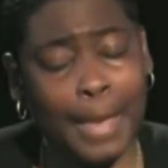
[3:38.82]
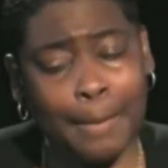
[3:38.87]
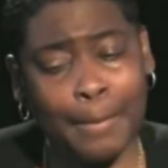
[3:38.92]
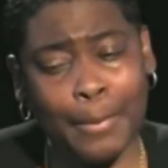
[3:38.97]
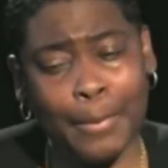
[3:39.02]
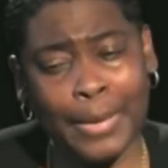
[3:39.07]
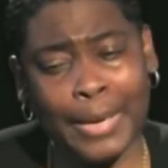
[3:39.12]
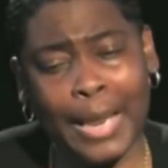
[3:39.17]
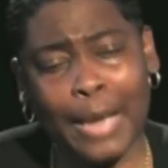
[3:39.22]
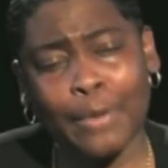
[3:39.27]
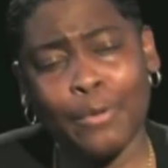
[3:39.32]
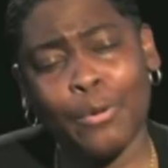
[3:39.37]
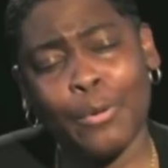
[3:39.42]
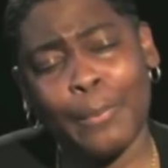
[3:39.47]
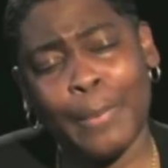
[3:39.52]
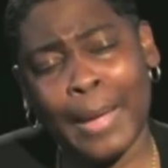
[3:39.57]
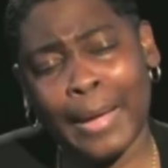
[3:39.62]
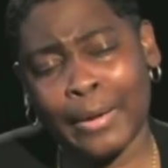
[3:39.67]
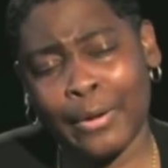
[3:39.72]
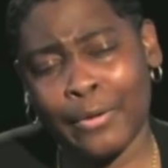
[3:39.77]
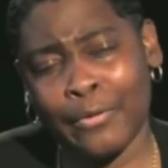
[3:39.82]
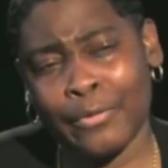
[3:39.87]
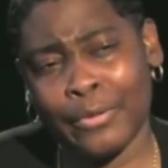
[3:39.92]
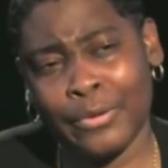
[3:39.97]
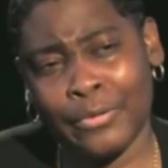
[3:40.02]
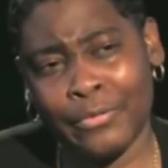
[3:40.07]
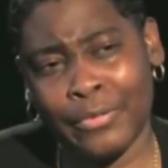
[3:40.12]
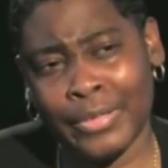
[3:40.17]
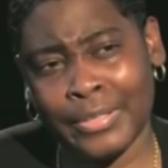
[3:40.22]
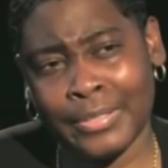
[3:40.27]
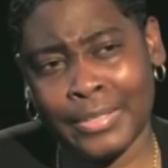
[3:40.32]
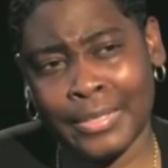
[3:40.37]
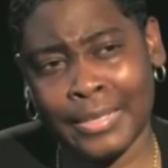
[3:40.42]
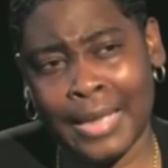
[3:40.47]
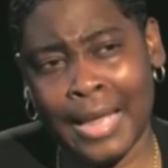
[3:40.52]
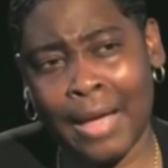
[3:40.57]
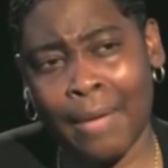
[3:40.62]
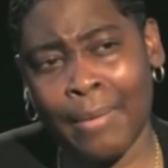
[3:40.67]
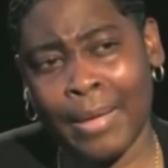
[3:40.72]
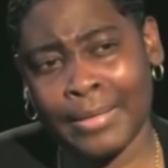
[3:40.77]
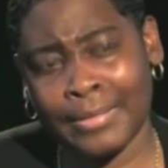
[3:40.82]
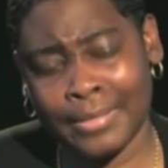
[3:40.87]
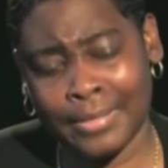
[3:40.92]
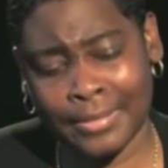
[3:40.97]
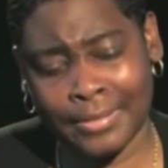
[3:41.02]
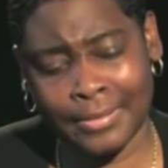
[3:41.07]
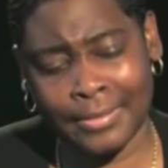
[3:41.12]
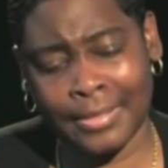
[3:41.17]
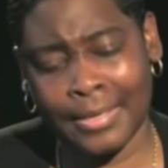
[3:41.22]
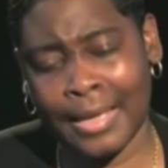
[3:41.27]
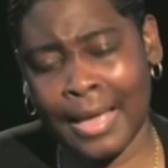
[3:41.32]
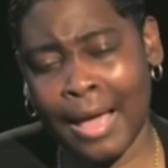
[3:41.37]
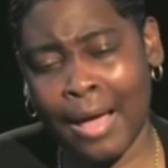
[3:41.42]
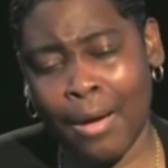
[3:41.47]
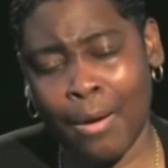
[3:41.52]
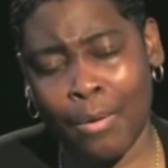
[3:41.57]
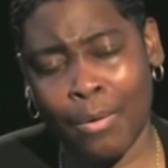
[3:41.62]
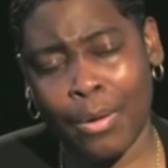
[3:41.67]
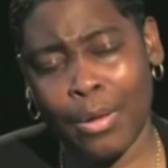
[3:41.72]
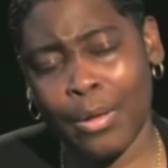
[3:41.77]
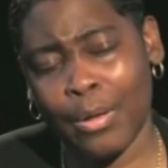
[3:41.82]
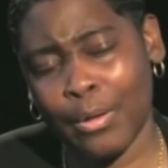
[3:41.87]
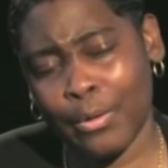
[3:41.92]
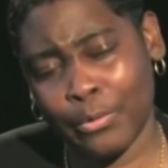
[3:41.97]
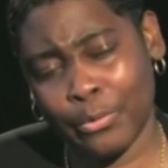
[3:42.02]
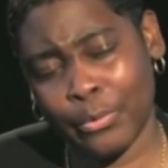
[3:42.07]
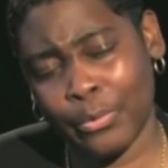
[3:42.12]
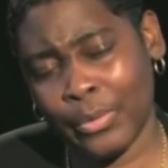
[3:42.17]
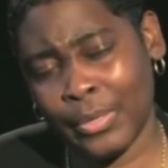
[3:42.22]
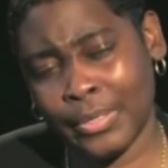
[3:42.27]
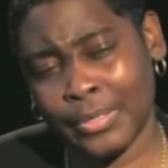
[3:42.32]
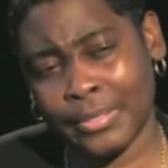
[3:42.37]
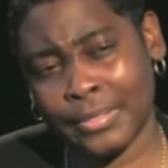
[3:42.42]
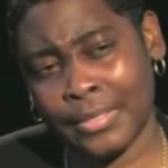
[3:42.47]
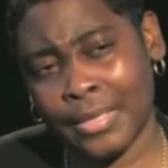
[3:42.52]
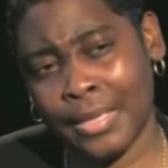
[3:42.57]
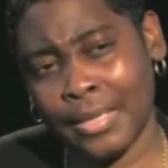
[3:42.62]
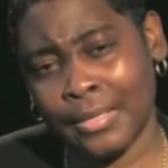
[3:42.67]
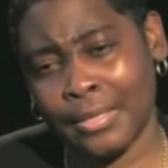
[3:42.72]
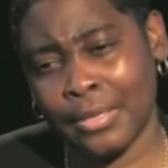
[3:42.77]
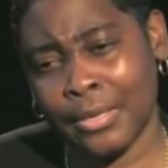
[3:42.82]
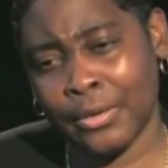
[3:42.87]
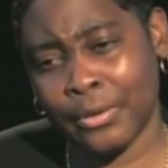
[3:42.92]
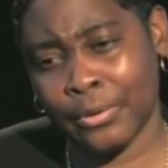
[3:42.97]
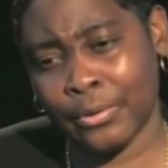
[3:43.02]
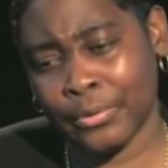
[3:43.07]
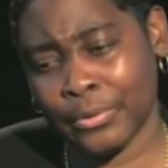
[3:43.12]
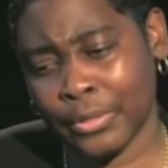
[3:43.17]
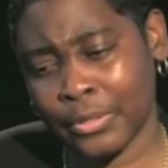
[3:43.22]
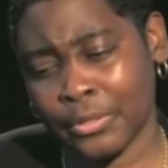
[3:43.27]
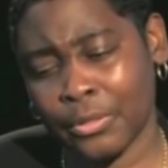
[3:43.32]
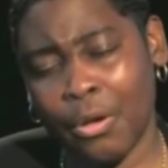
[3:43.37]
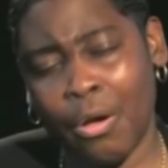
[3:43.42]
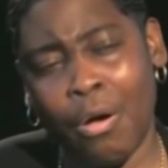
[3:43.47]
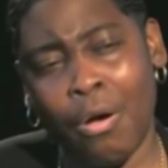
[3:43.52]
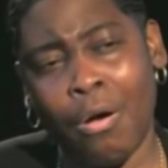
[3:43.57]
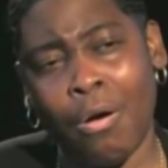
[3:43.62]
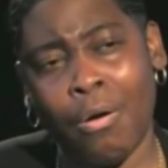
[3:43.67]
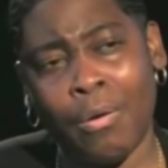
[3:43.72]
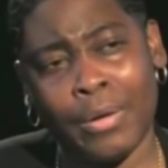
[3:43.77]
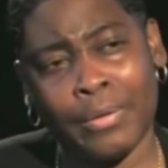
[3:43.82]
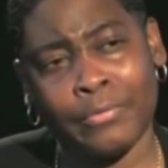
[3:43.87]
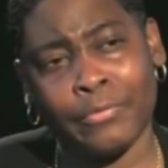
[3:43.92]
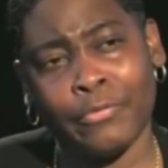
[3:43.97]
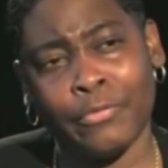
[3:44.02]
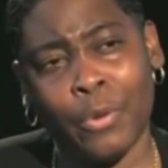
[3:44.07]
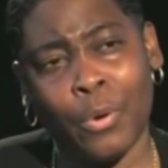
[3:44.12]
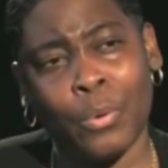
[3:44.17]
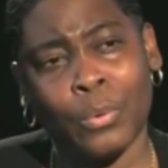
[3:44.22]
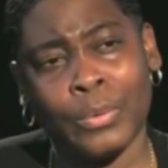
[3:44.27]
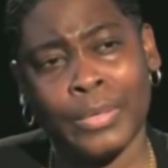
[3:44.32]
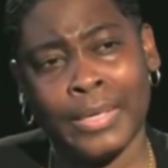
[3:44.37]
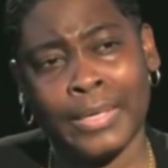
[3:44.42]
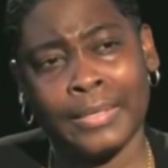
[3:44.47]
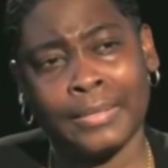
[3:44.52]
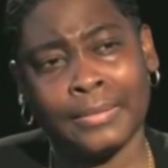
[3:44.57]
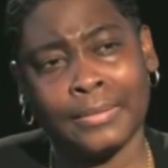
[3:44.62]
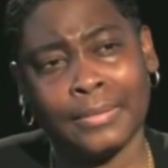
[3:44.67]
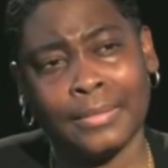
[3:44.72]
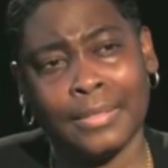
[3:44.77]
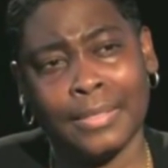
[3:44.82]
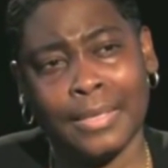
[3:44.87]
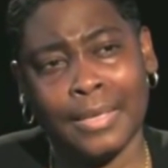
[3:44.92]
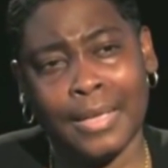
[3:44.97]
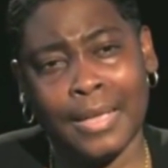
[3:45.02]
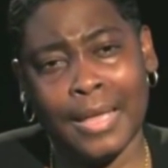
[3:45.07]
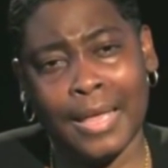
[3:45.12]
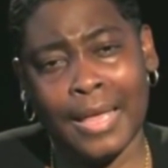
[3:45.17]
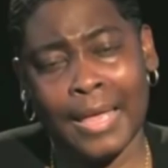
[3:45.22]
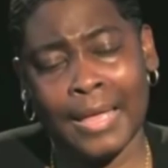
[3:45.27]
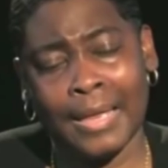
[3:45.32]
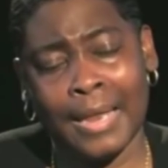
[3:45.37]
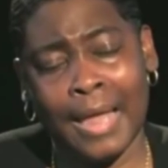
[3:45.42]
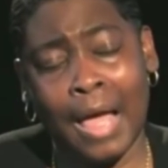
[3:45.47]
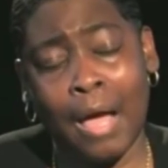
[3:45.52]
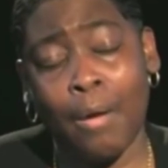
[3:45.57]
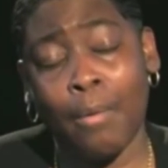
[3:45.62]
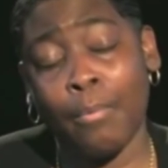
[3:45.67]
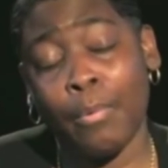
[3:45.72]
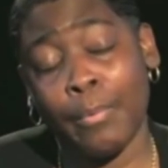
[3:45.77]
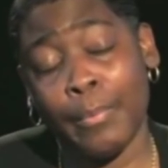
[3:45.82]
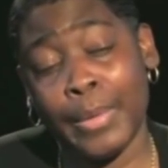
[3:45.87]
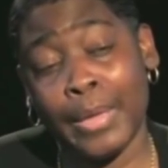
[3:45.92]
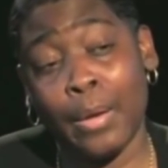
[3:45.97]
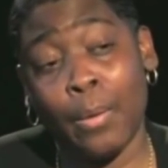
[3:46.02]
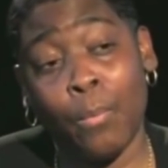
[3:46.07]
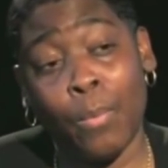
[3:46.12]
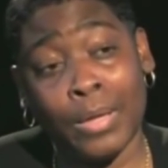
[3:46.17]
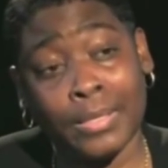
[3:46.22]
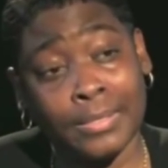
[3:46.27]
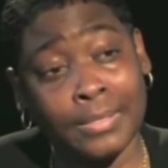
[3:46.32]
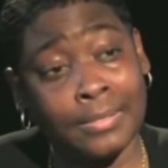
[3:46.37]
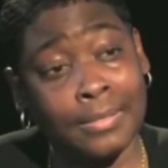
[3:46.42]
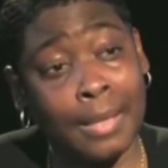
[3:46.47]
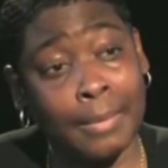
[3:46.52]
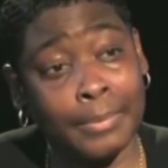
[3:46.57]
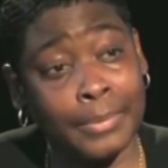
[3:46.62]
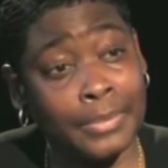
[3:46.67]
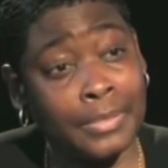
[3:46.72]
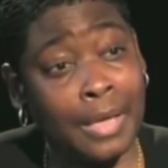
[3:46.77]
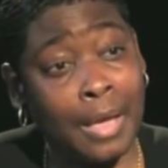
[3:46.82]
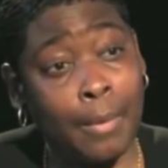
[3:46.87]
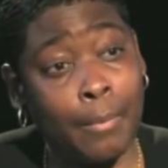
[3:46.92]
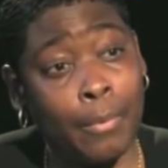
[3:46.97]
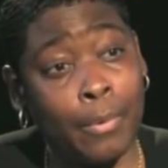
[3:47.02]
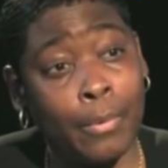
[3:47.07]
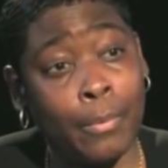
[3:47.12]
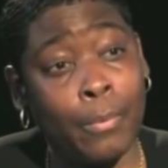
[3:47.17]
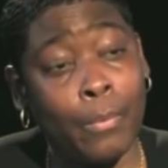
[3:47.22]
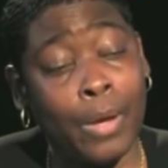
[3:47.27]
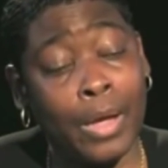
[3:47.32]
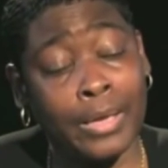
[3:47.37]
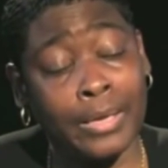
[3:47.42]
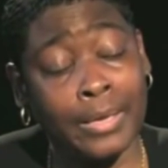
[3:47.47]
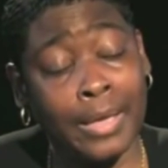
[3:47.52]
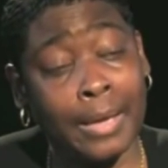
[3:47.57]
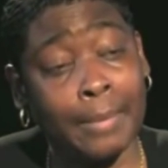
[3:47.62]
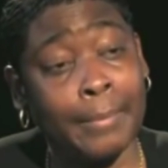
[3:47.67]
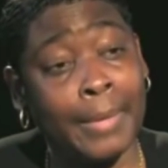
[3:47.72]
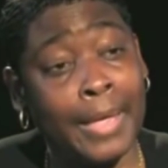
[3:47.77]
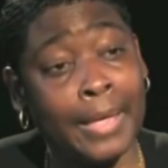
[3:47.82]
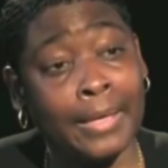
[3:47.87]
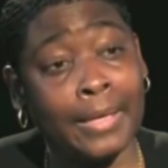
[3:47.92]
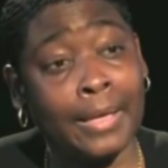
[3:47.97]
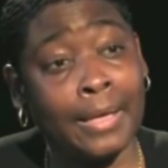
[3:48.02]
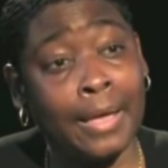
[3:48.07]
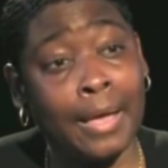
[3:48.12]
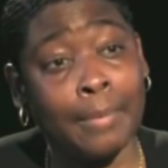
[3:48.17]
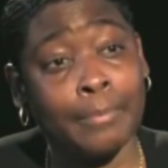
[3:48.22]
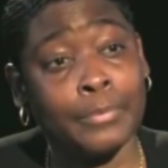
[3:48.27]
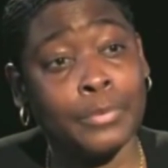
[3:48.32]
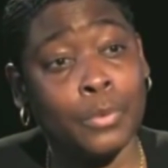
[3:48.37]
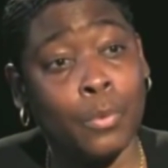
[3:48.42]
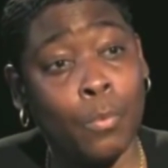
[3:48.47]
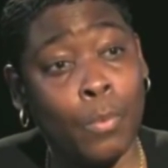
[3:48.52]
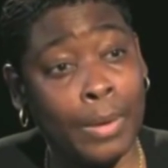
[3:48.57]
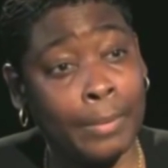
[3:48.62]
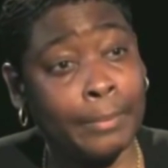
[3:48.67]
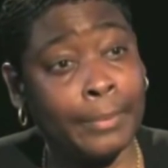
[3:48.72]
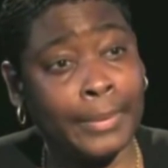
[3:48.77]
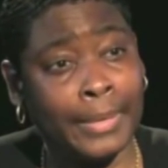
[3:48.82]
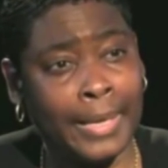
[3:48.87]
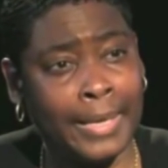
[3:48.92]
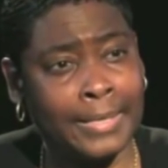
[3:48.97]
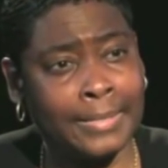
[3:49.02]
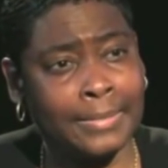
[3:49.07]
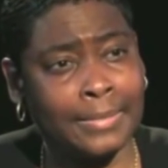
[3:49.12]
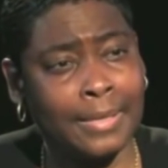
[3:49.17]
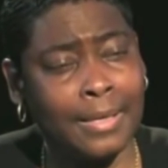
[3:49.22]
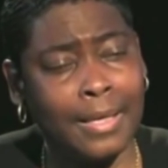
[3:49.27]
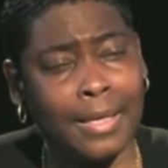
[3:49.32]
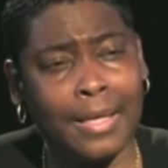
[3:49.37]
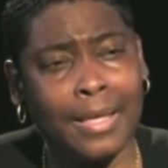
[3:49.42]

But when I look back over the vision now, I just see how through these 10 years, it's all unfolding, and how it will be a one-stop shop where a young man could come to one place